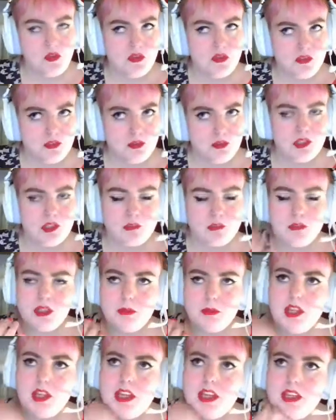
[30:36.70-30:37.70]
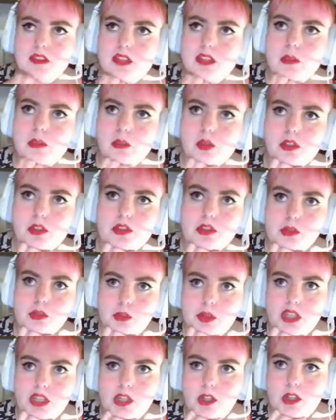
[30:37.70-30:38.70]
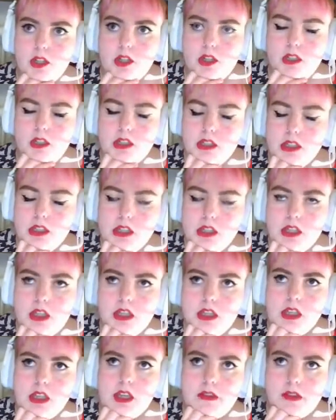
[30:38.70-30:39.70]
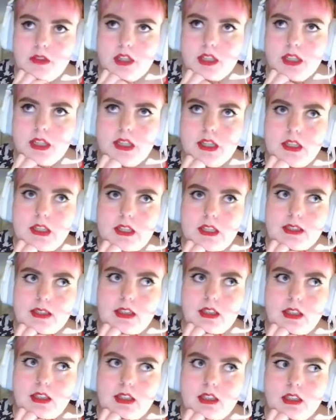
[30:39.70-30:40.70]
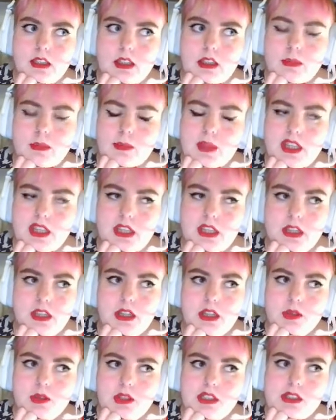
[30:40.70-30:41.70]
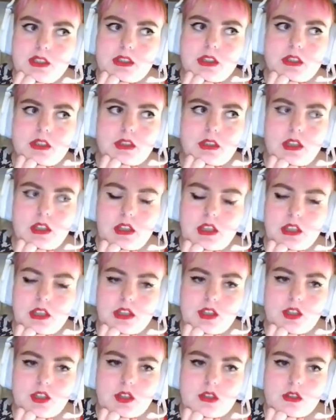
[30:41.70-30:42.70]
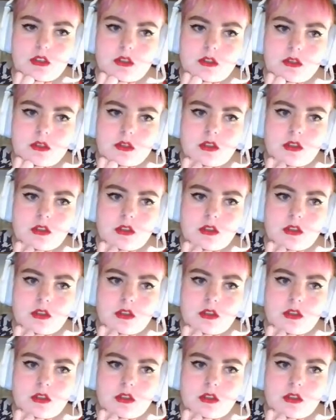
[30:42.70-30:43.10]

do not people have anymore. So we are having that as a campaign now this election.